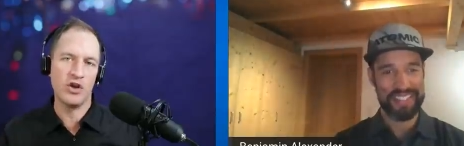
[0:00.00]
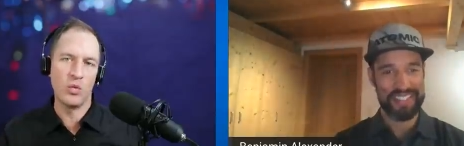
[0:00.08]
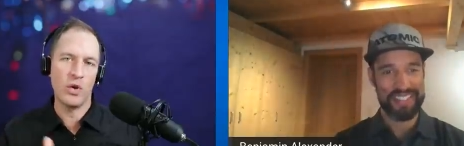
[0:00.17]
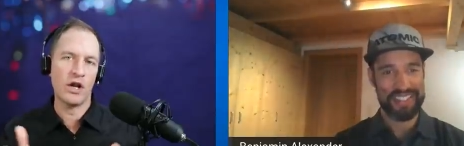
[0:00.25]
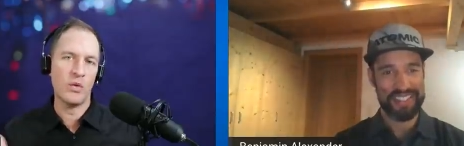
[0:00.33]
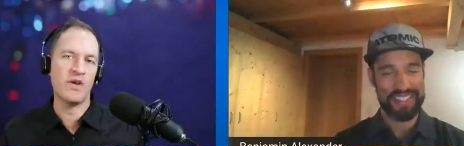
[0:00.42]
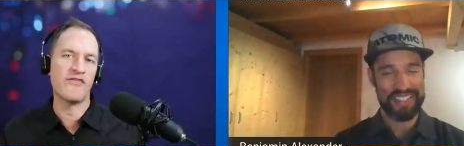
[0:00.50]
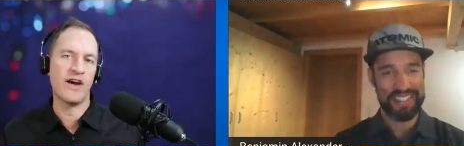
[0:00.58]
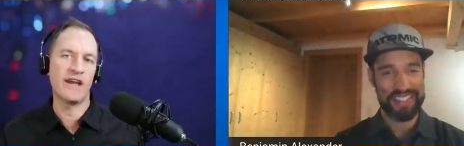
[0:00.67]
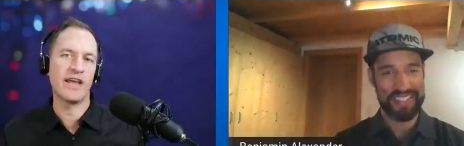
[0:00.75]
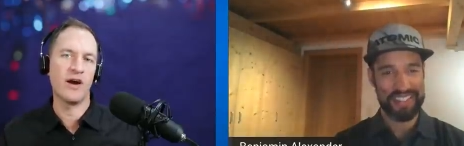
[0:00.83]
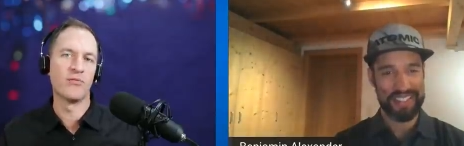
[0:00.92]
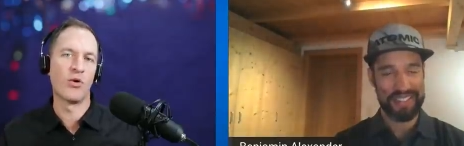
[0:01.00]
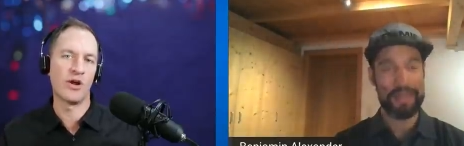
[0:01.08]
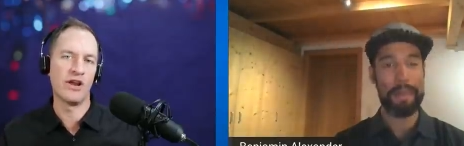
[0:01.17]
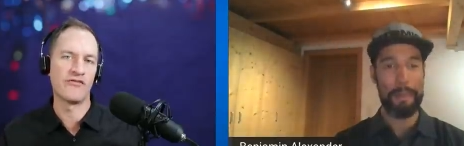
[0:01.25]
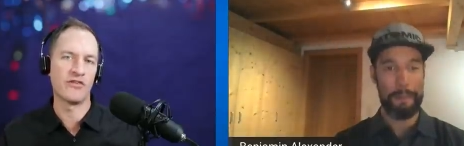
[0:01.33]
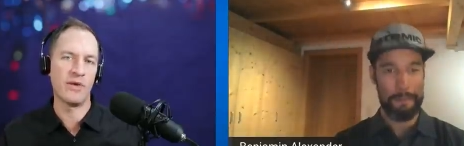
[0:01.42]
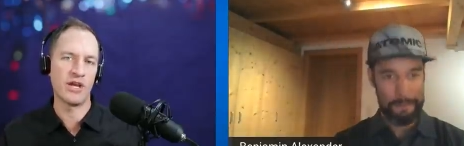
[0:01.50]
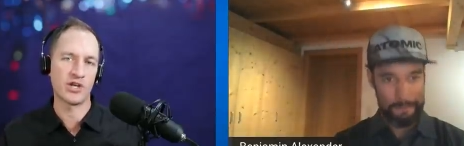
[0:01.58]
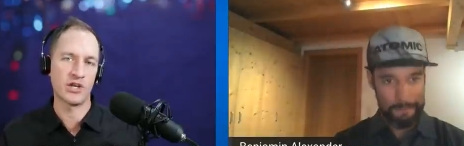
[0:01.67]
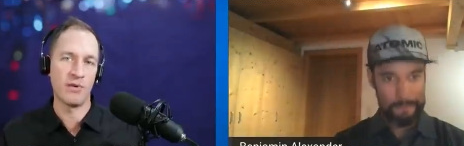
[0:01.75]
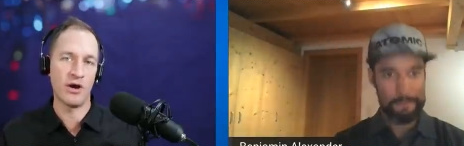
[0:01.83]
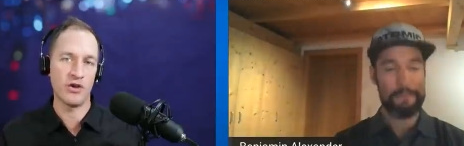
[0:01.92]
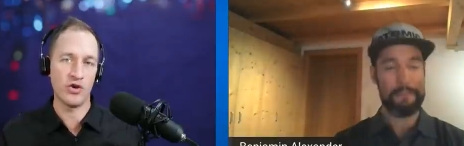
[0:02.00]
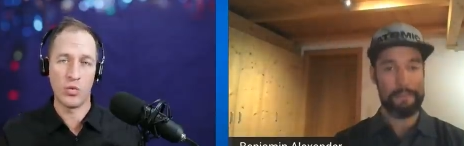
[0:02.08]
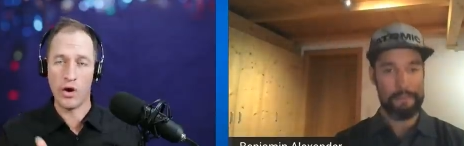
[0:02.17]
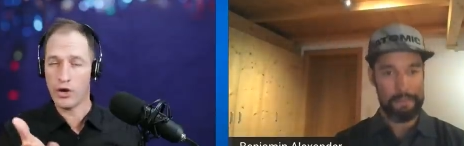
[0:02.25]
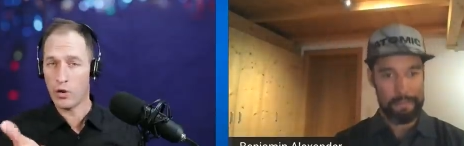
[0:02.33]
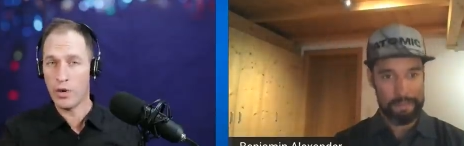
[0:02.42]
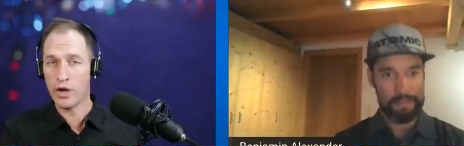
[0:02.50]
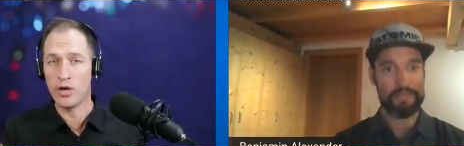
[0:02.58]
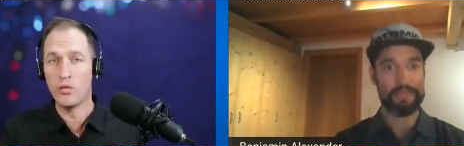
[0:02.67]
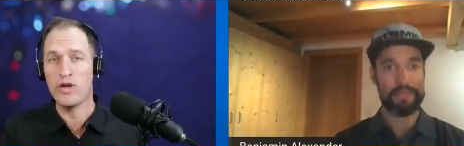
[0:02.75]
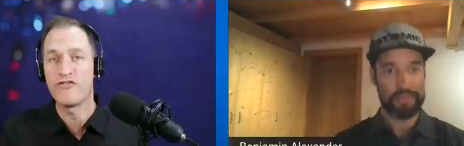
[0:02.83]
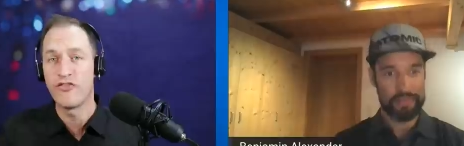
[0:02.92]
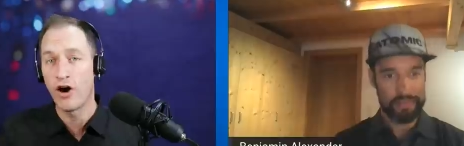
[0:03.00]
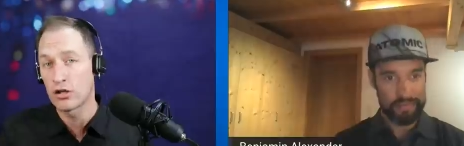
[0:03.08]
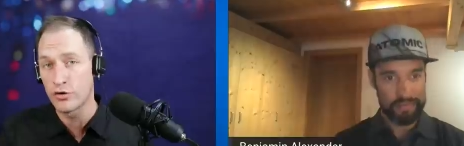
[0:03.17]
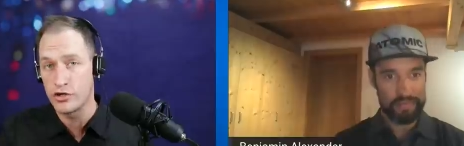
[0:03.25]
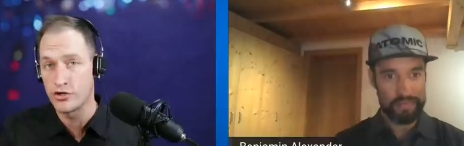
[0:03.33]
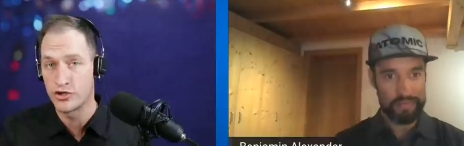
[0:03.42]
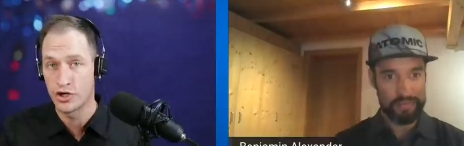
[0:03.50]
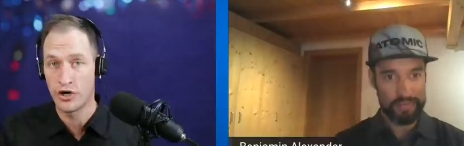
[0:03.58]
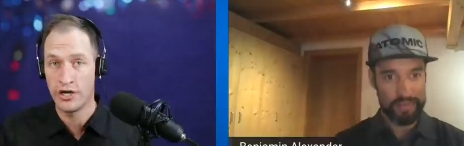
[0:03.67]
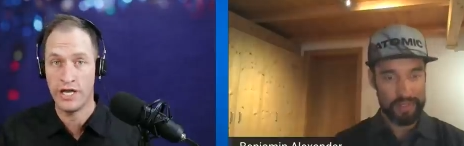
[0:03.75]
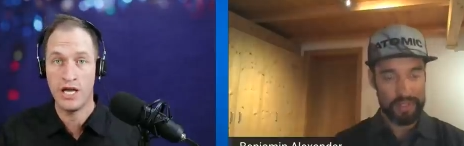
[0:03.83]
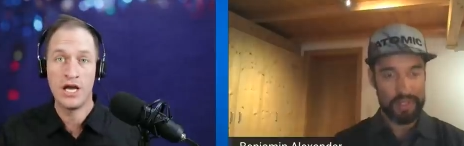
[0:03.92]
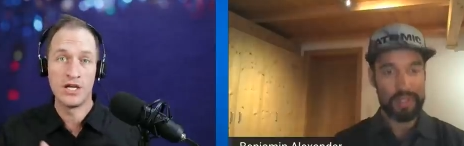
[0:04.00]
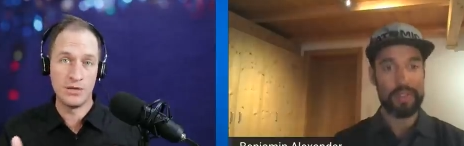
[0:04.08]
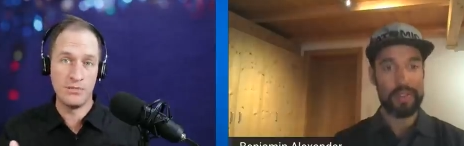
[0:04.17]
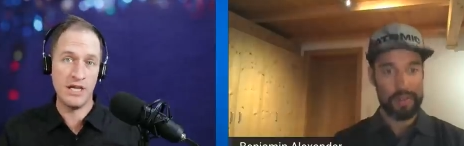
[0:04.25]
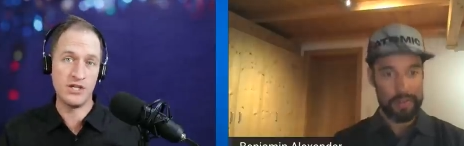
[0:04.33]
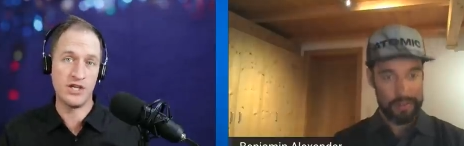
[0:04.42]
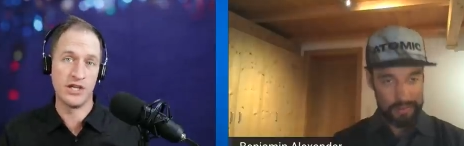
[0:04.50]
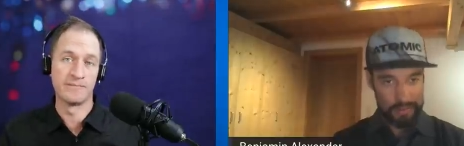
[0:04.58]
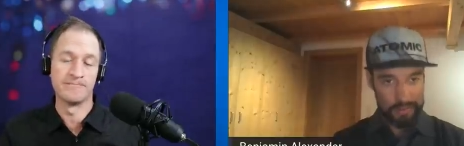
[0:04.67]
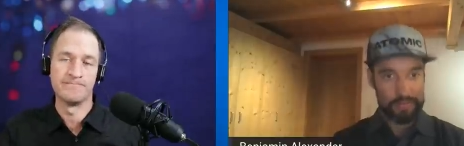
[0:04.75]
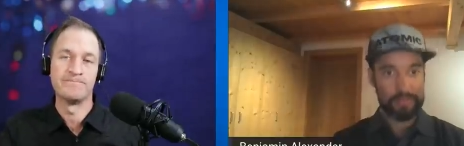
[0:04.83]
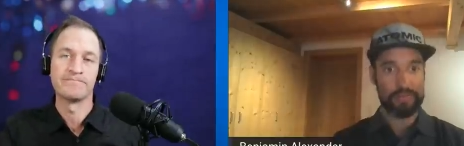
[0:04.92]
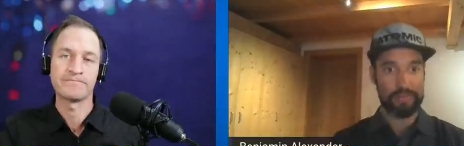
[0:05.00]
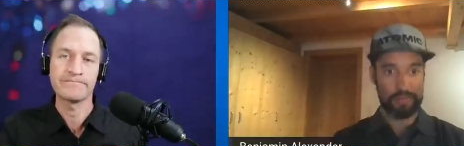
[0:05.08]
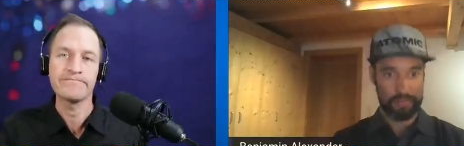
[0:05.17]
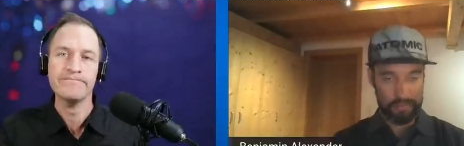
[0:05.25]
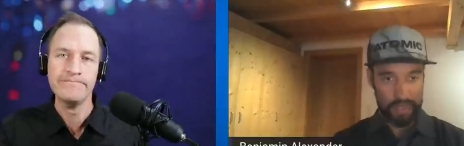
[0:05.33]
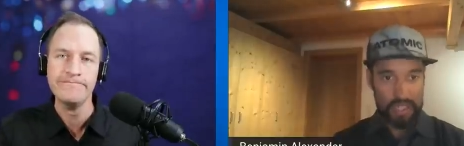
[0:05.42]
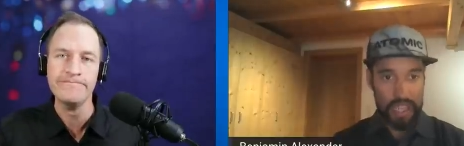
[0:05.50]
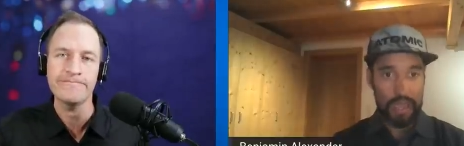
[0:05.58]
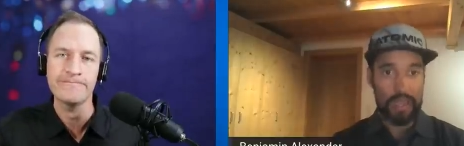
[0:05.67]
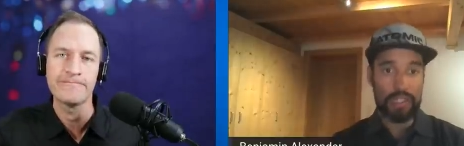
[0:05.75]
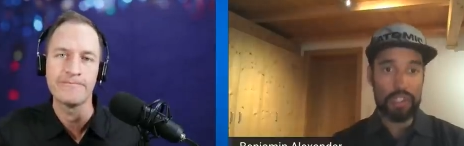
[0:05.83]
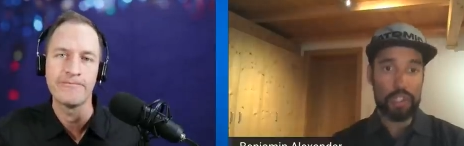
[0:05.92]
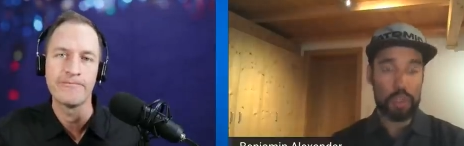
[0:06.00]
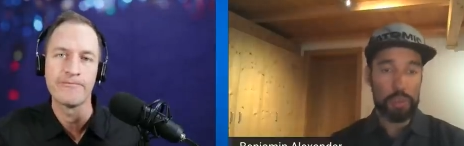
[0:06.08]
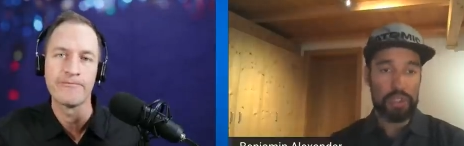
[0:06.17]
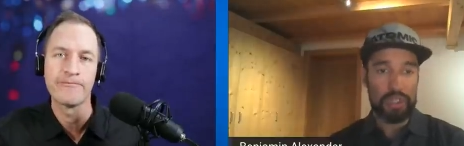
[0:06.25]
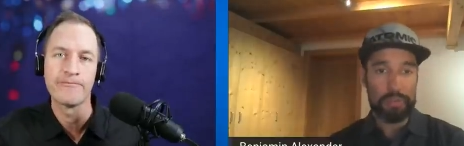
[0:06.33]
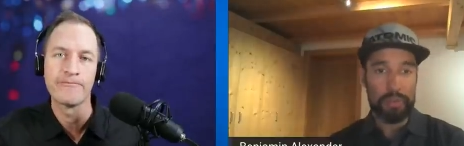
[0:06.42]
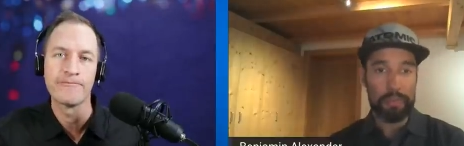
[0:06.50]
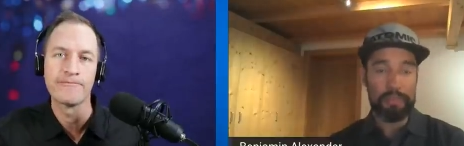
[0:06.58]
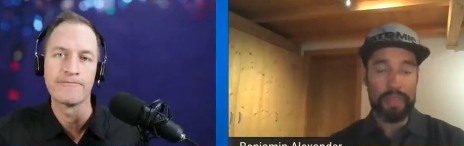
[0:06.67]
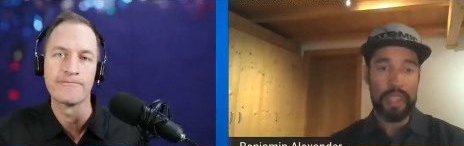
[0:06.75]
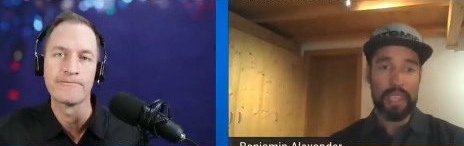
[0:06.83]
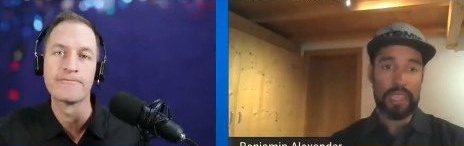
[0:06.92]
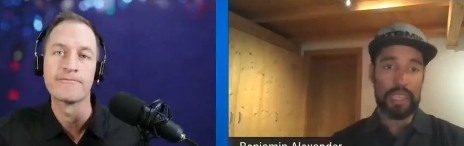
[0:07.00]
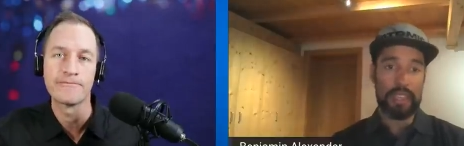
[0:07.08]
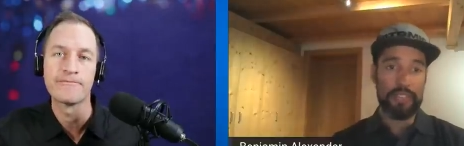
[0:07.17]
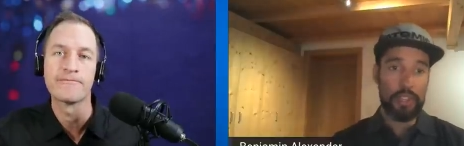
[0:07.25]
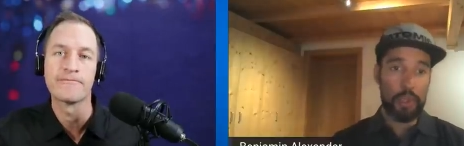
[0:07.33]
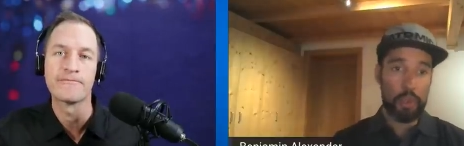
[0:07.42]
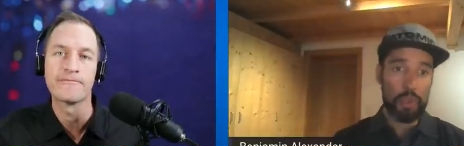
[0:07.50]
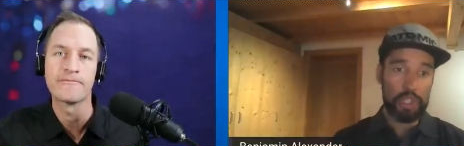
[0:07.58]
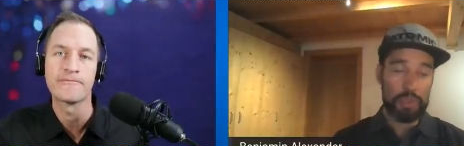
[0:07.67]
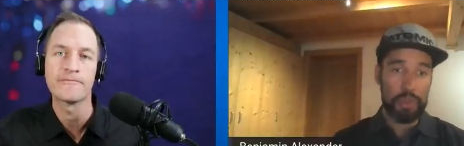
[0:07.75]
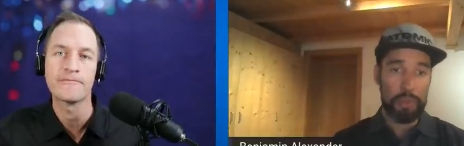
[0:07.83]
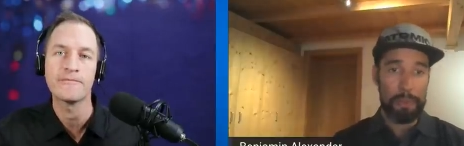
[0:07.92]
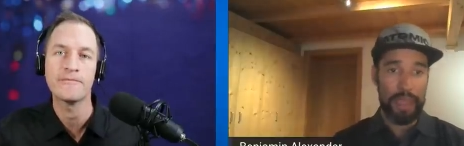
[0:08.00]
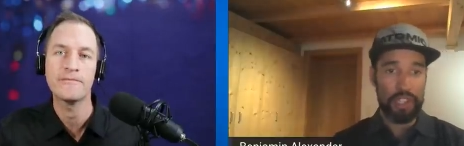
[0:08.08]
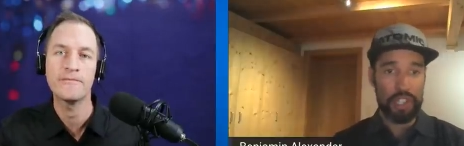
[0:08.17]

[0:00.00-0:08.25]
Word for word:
Speaker 1: you know, where can we find out more information about you? Where can we follow your journey to Beijing?
Speaker 2: Yeah, it's super simple. If you just put